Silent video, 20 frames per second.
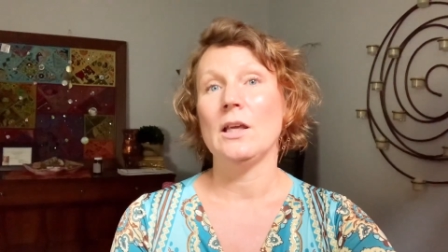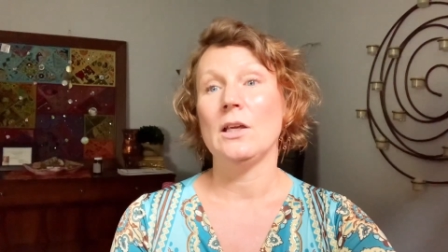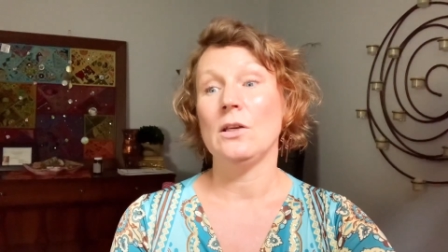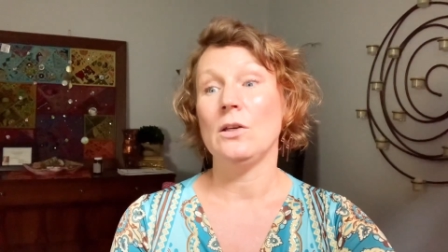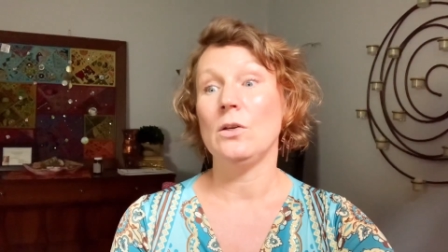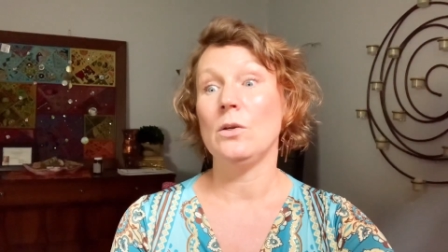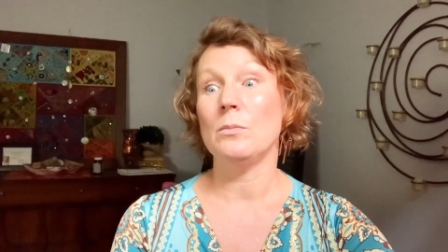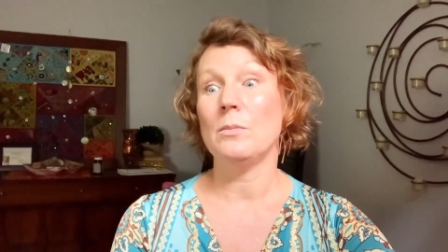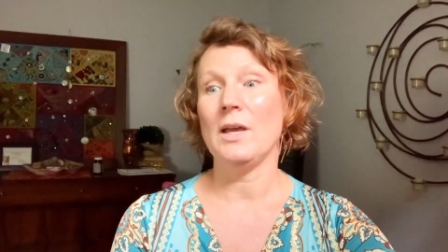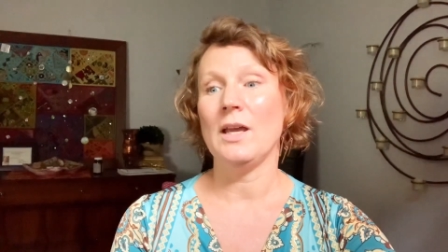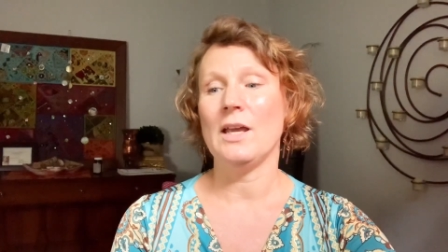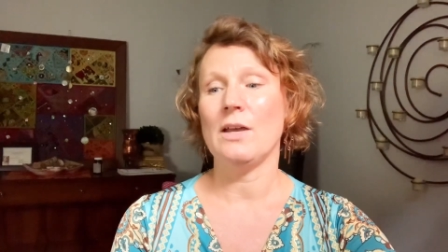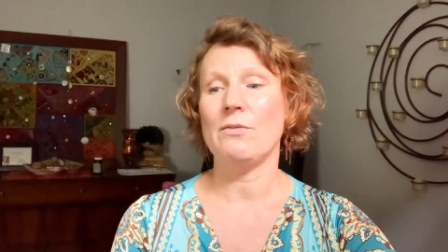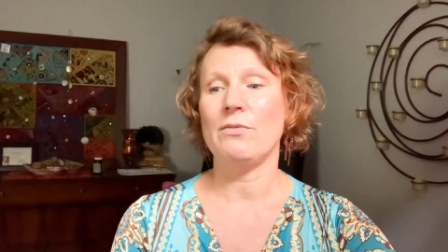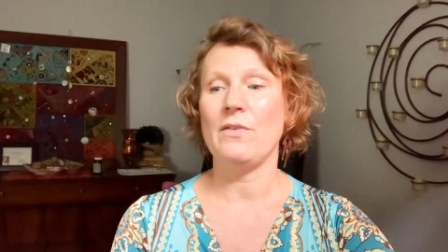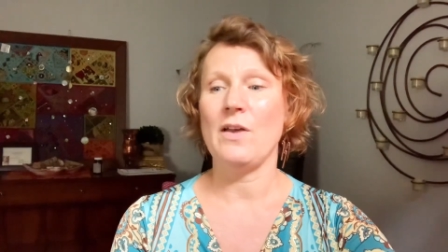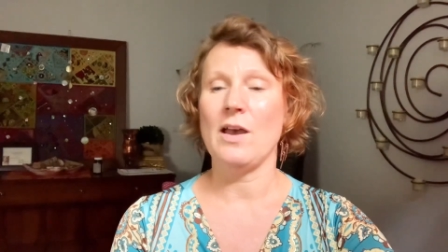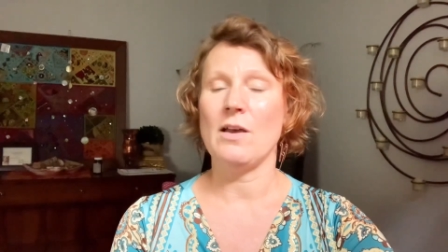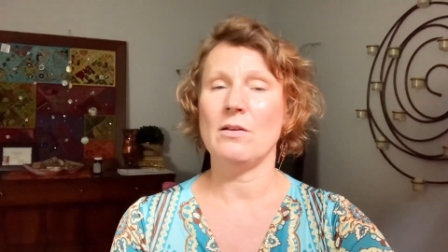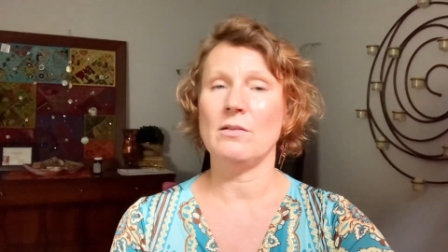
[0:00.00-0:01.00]
you may have
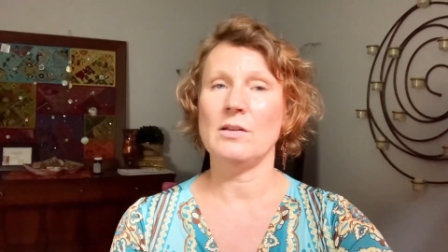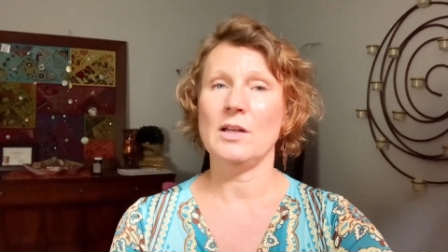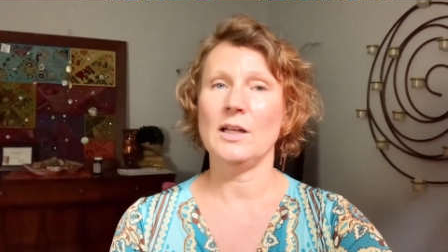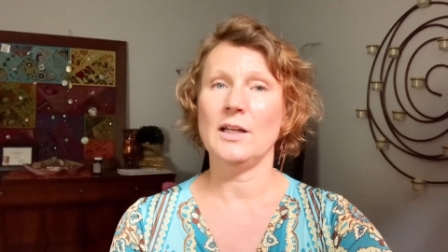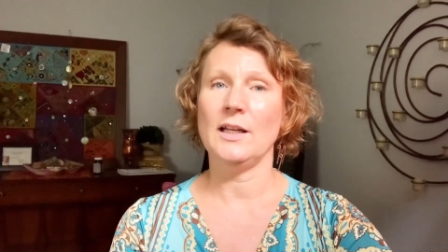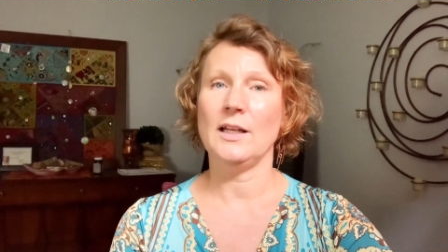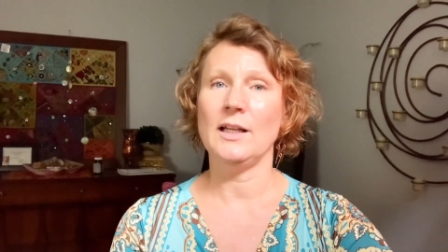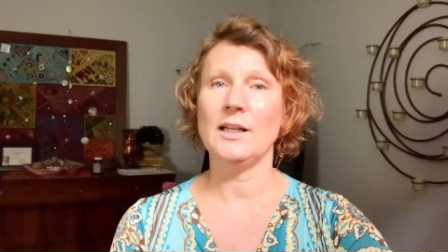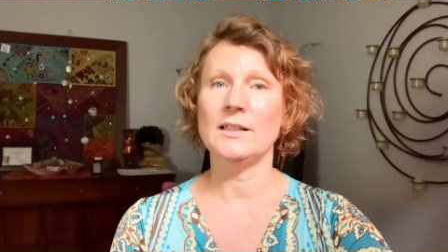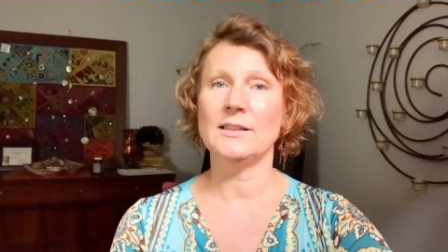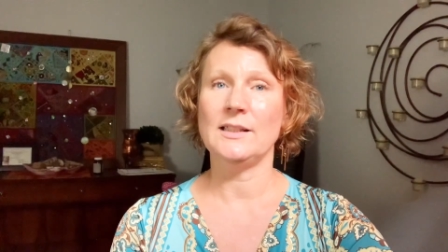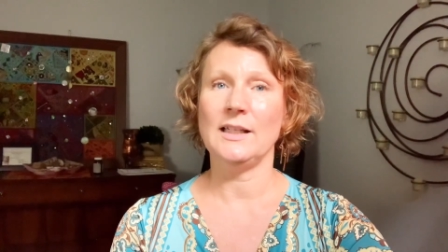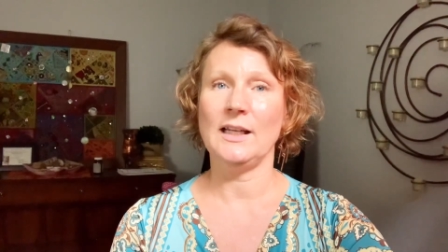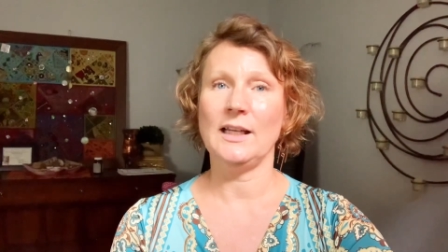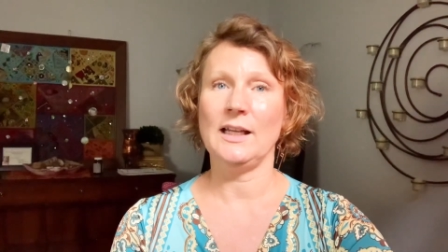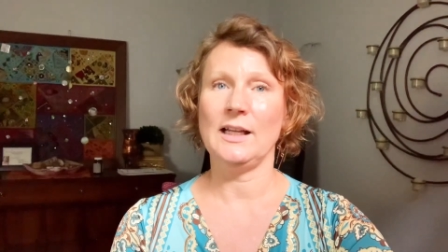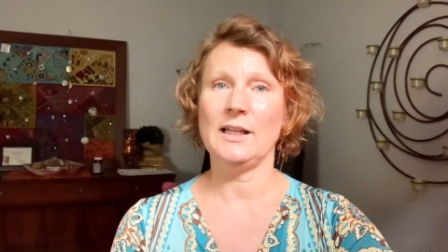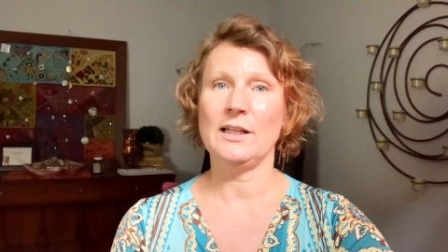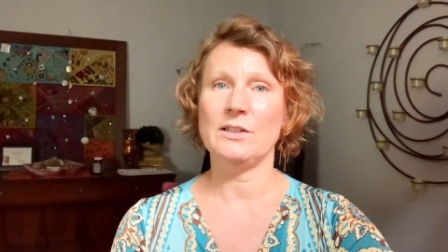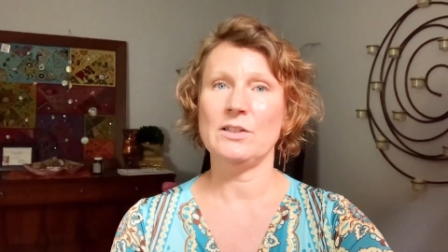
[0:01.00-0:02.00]
found it
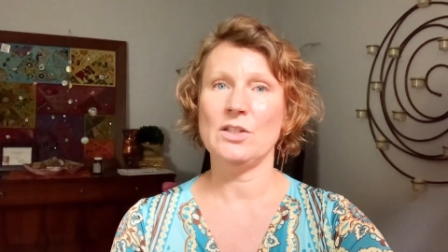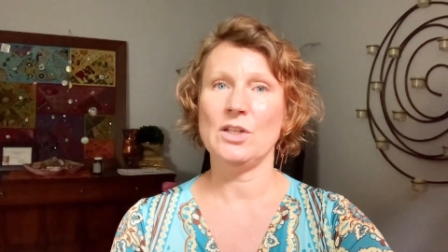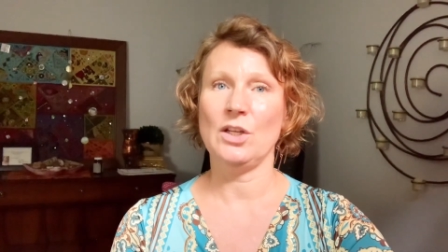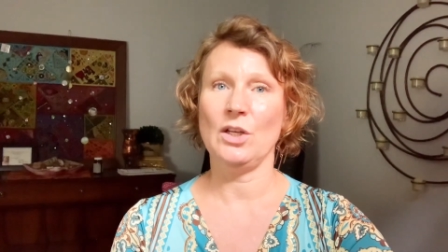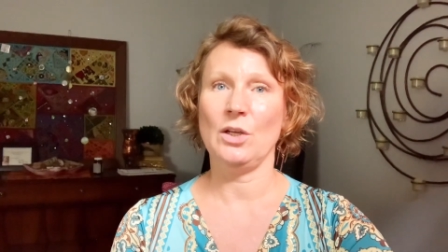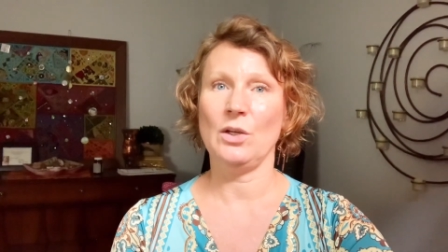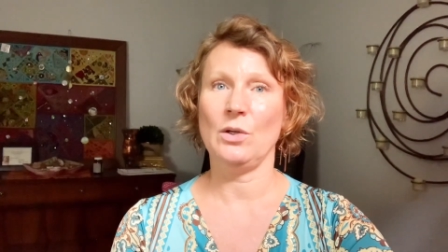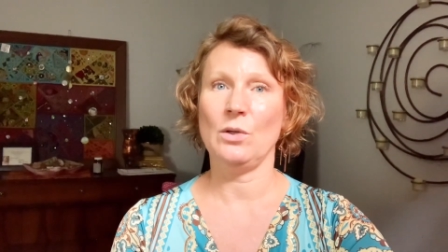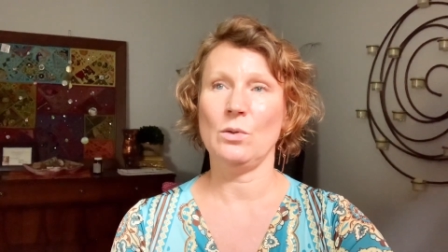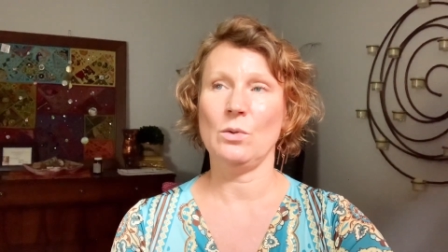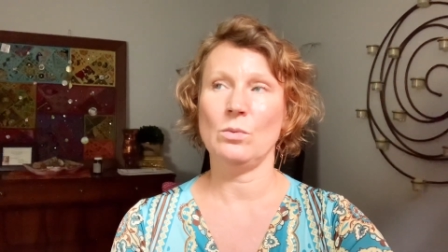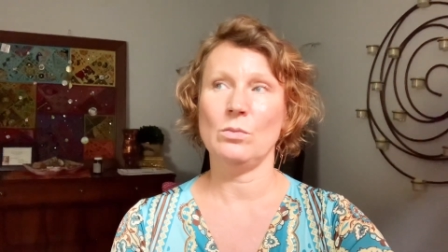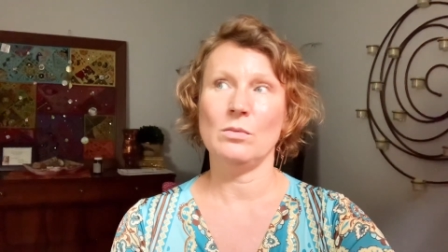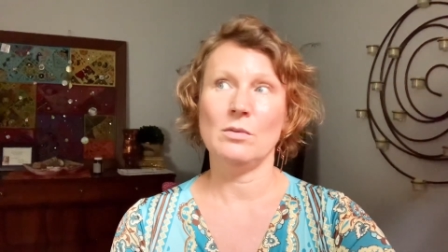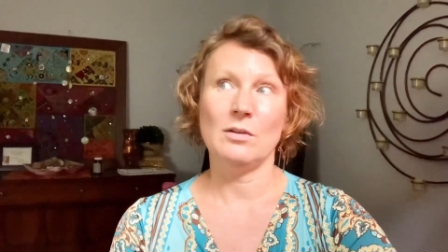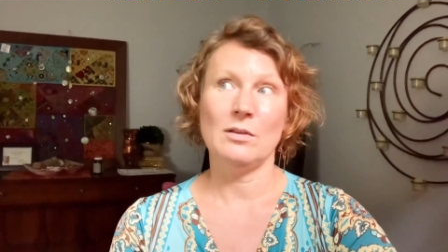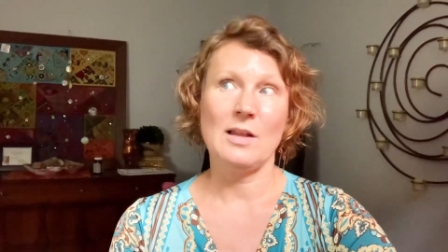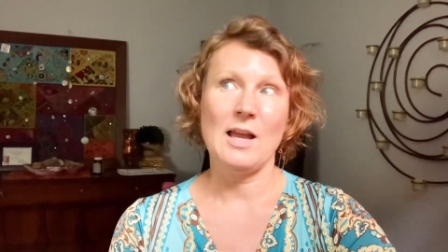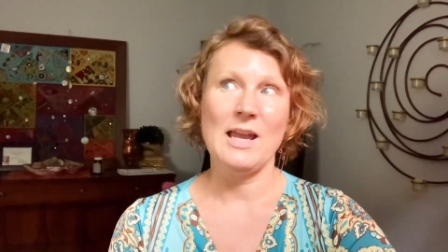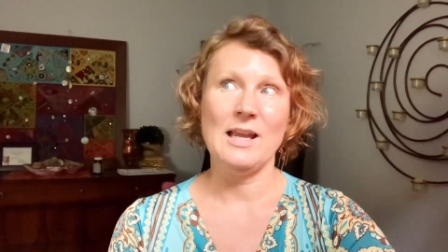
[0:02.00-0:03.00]
easy to
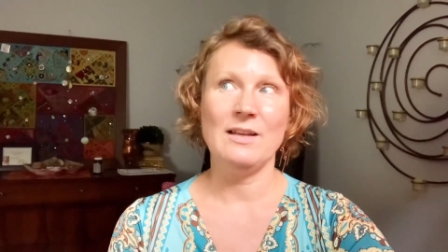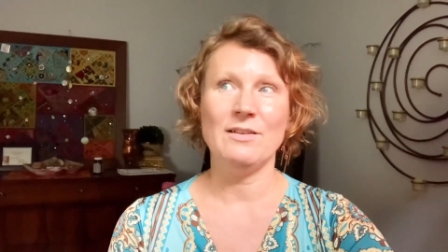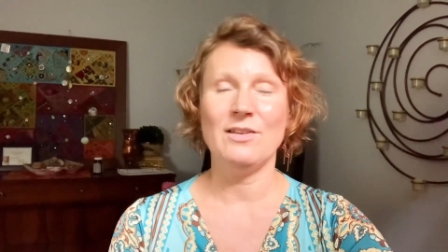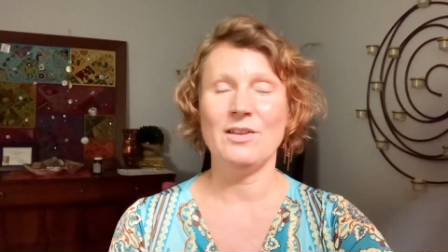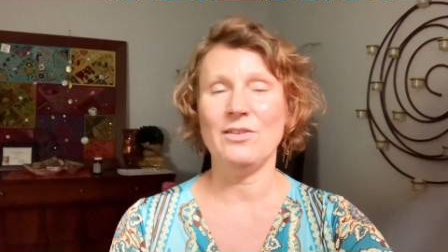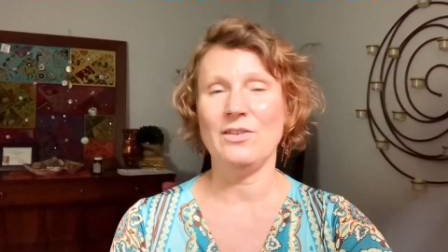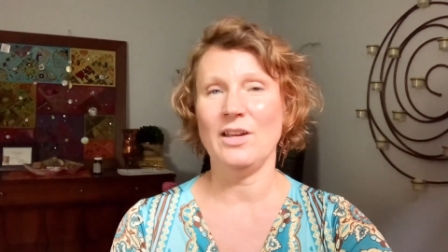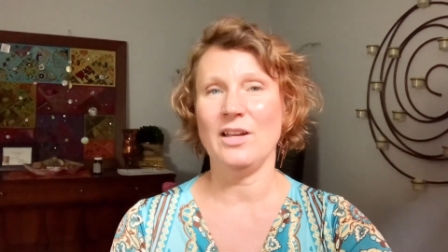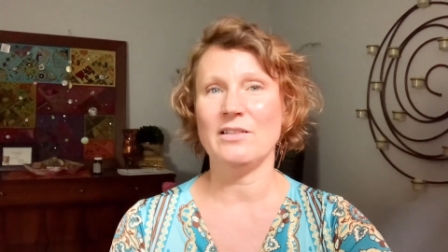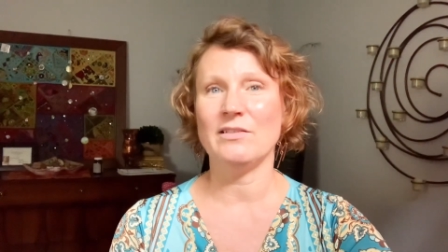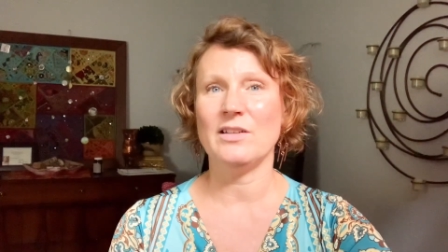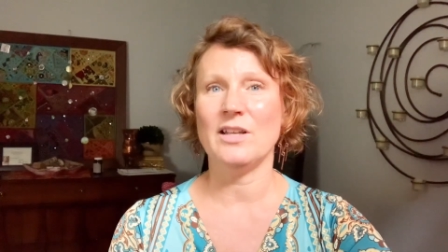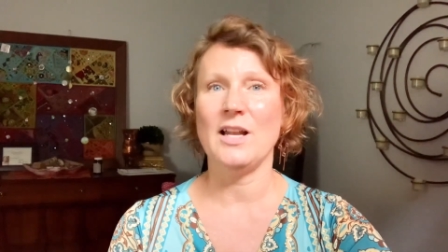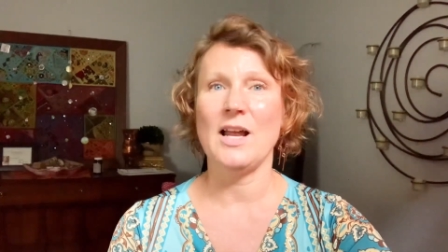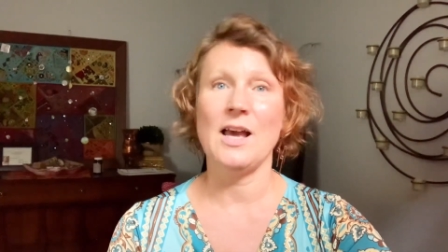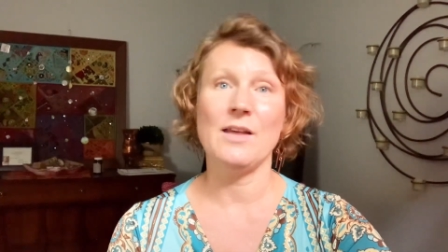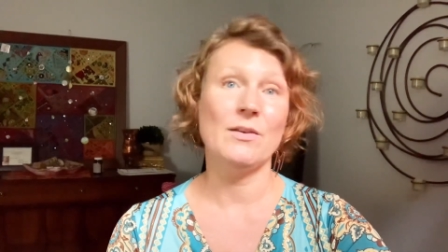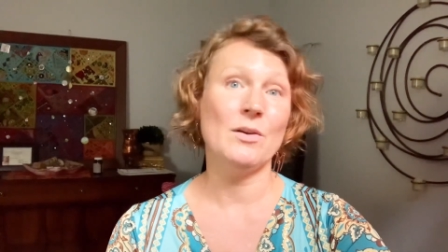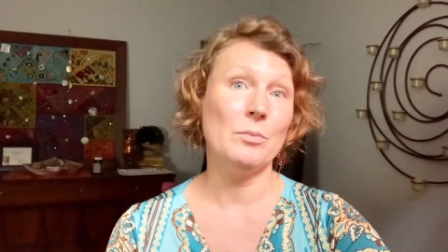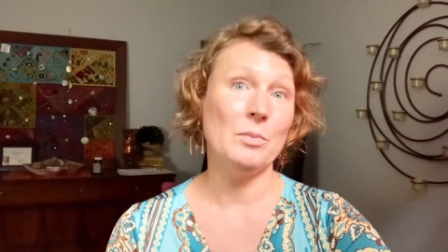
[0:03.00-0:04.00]
like the things that
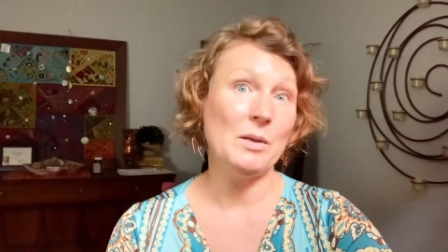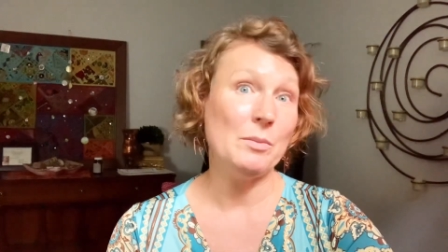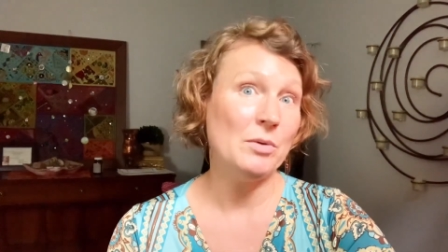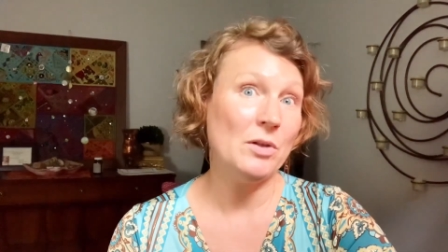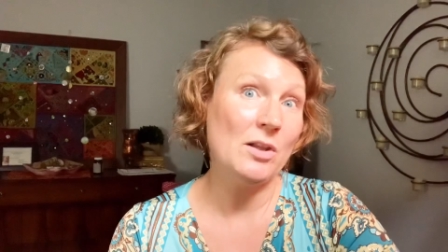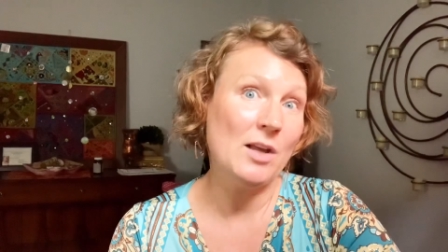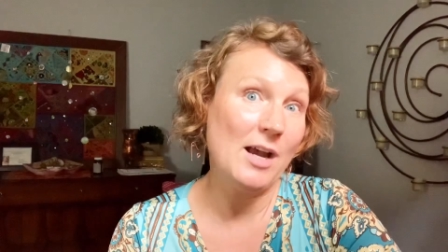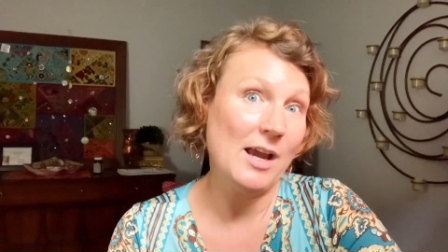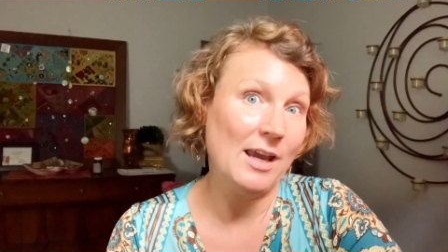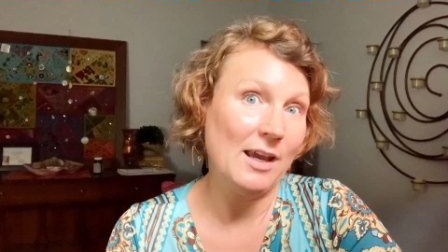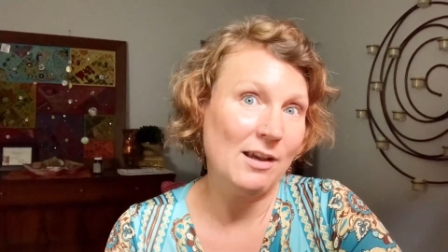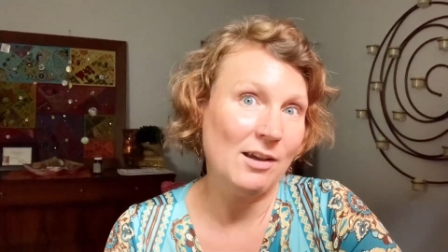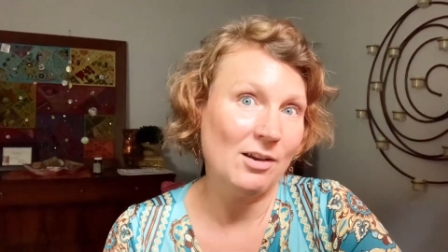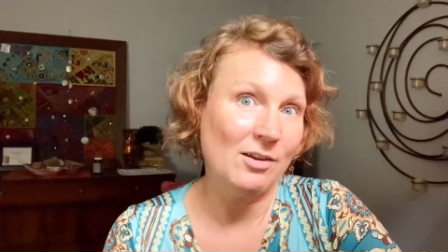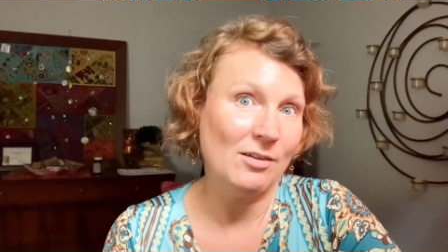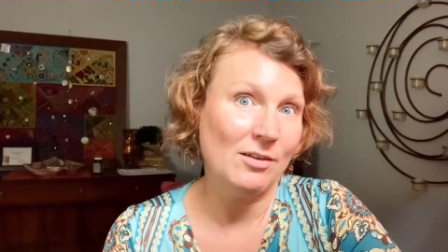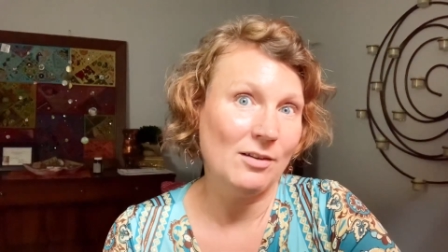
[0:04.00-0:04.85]
other people like,